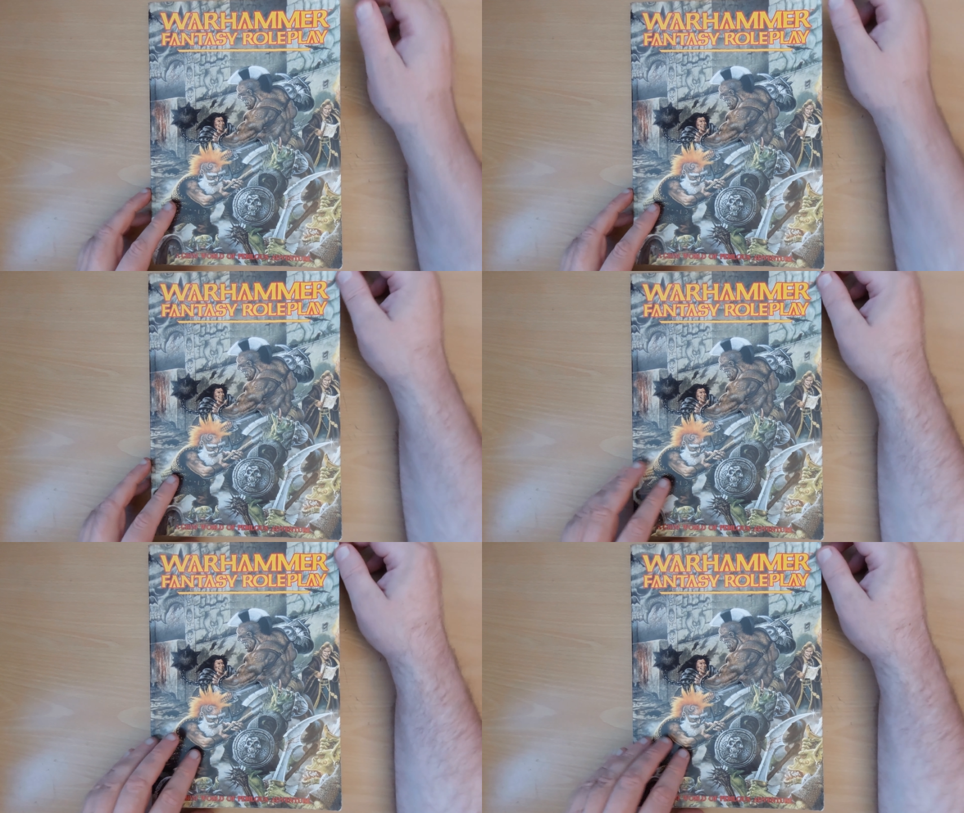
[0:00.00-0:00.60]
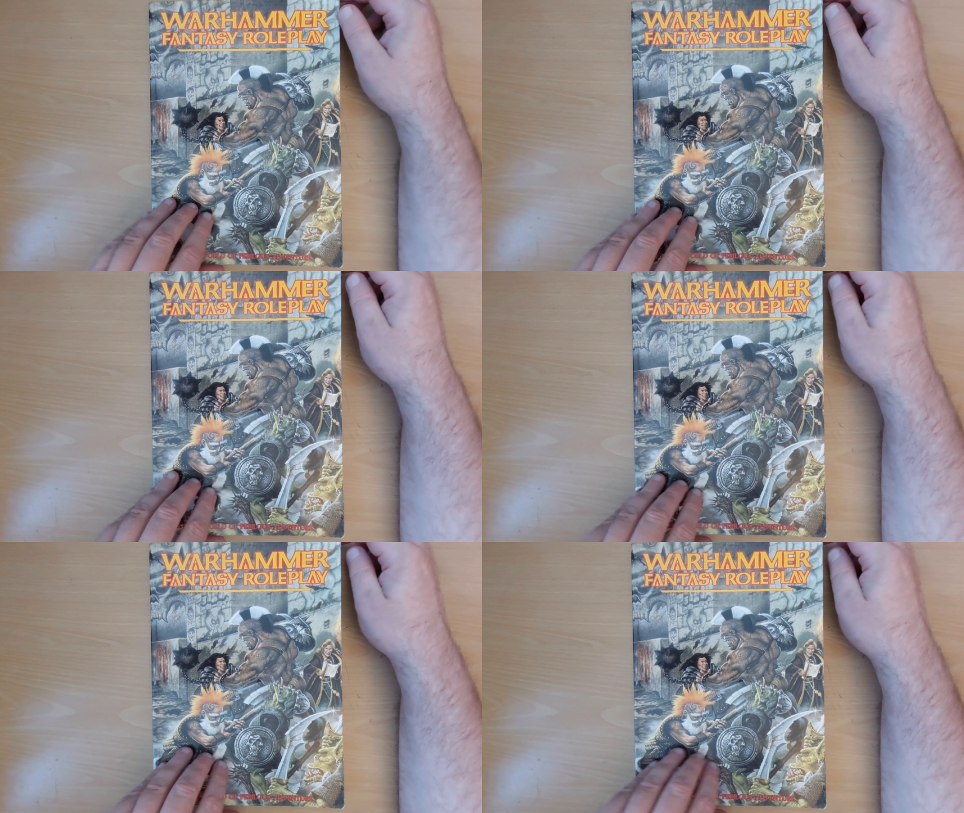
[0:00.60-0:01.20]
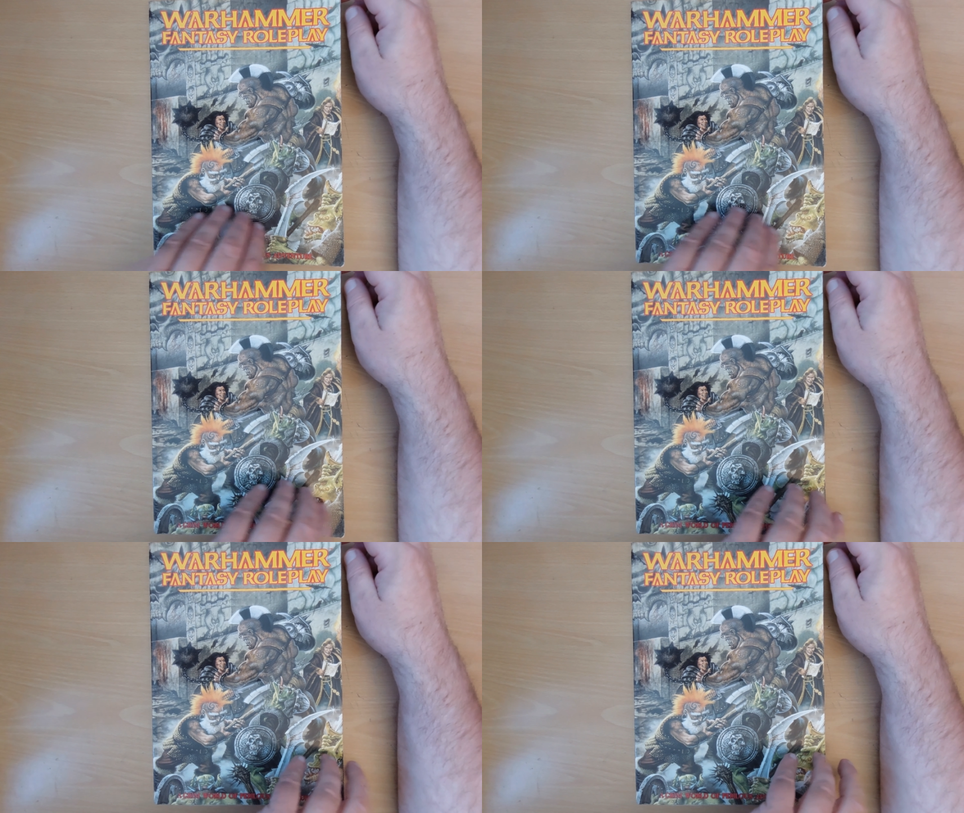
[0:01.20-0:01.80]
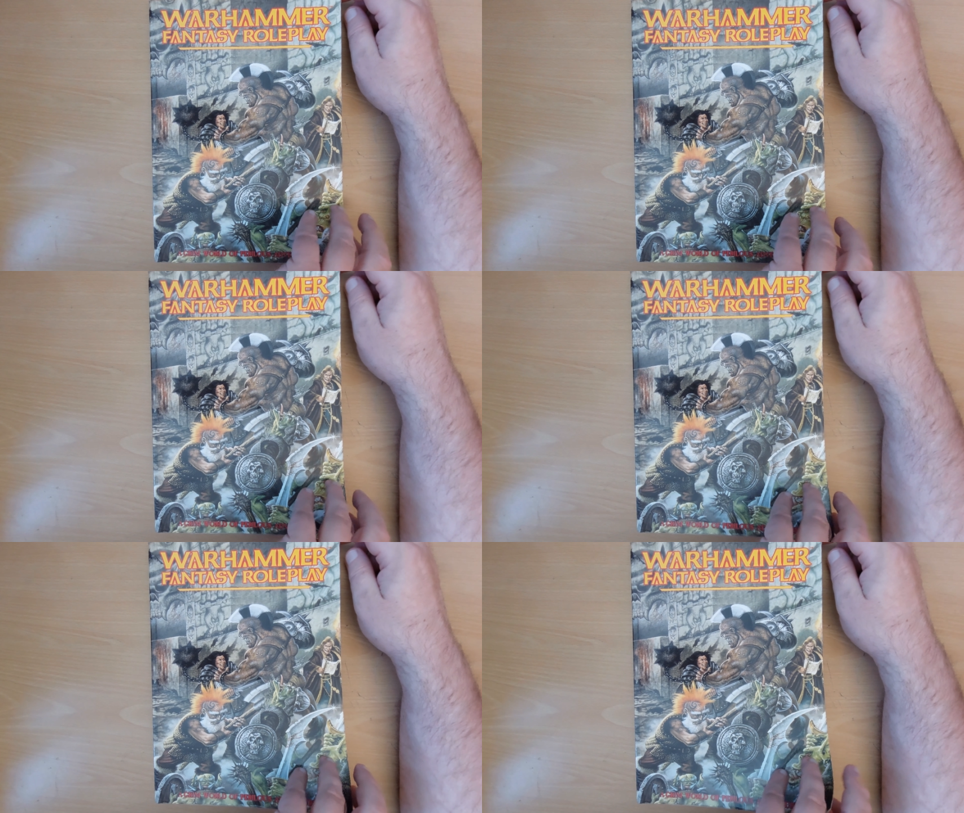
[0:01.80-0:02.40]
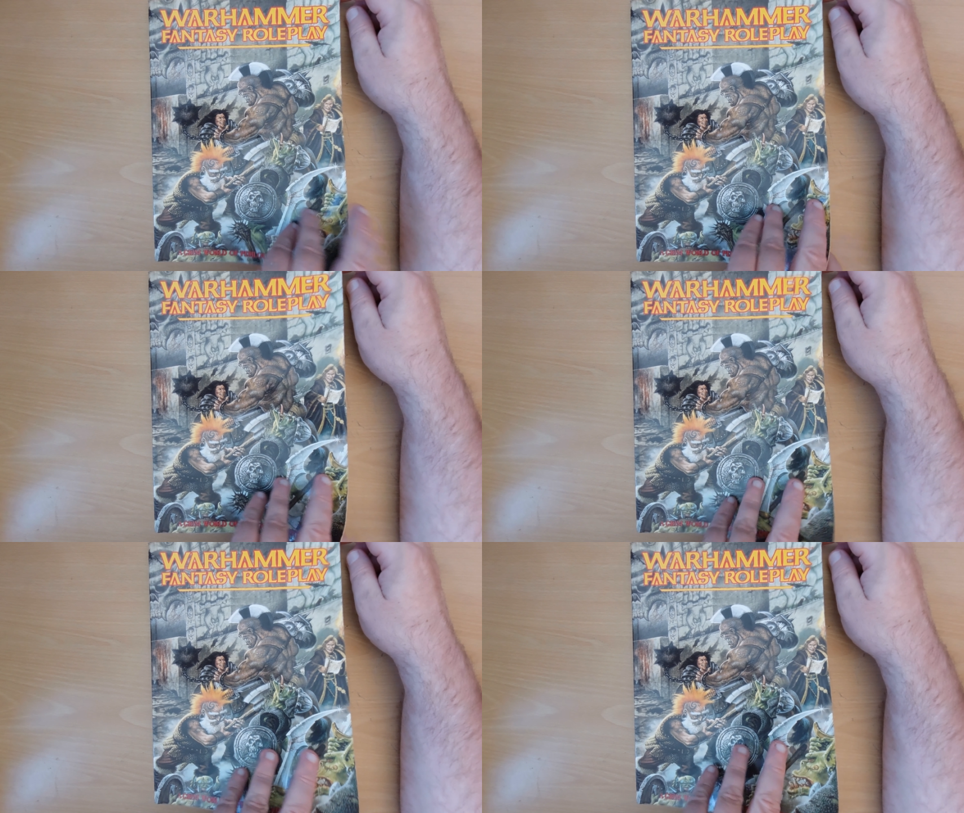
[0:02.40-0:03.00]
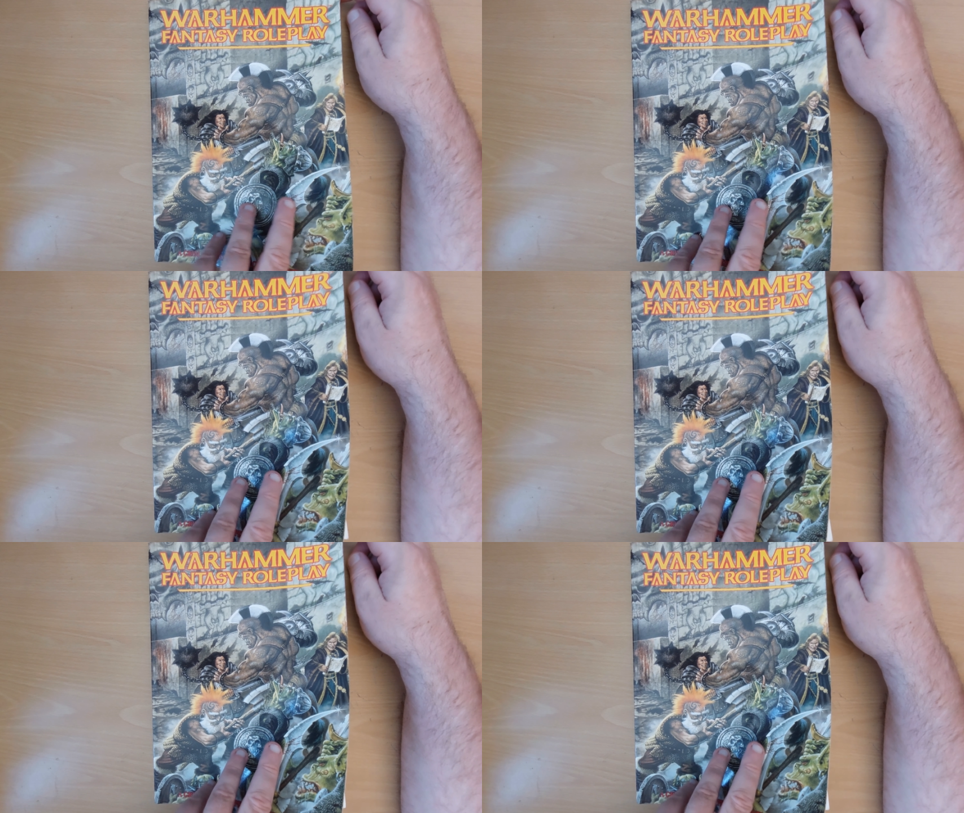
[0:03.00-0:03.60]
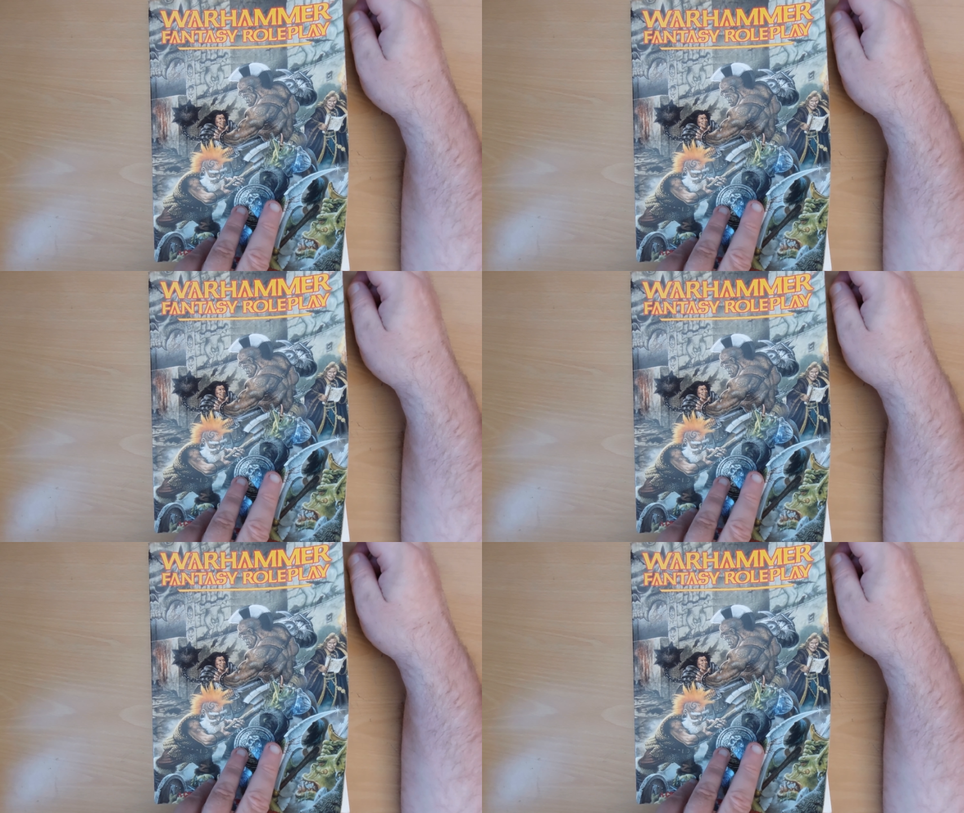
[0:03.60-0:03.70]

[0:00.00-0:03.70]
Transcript: (no speaker visible)